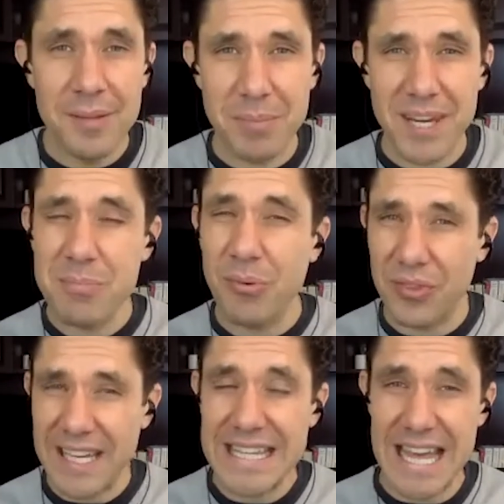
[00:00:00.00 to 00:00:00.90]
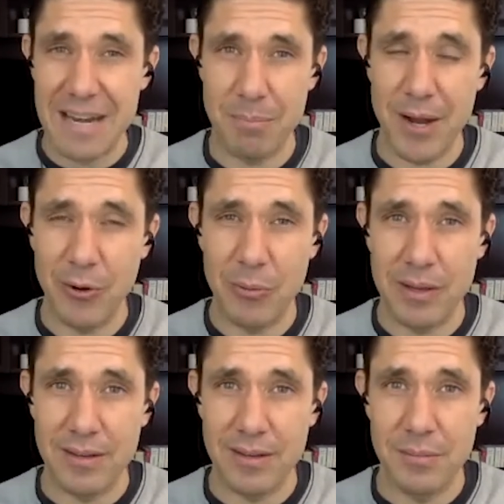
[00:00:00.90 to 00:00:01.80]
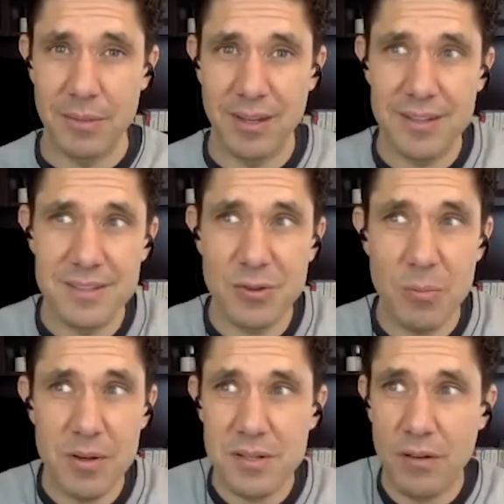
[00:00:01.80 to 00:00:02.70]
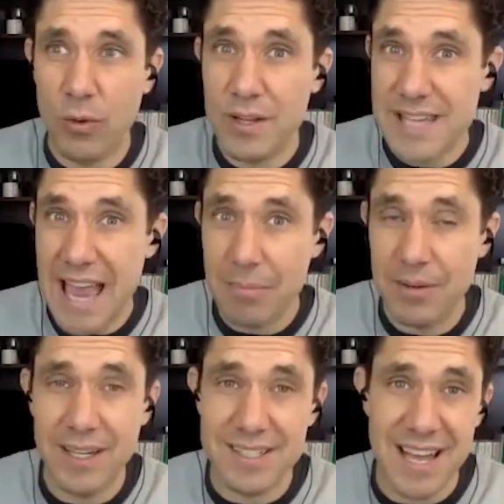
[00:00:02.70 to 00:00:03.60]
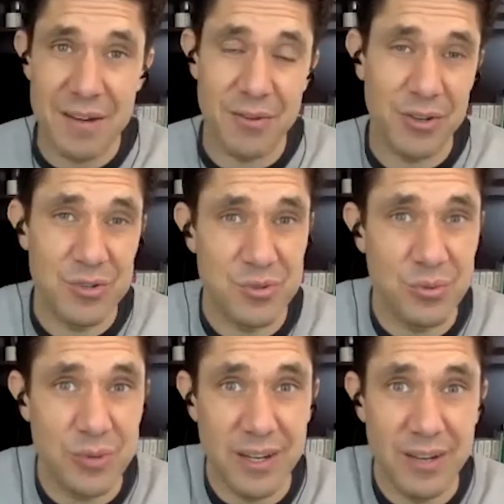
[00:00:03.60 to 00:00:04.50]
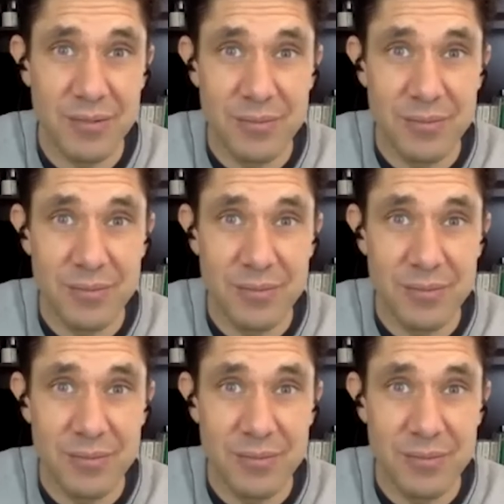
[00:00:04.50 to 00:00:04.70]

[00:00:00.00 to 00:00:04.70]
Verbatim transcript: people need that empowerment because so much of what's happening is out of our control right now.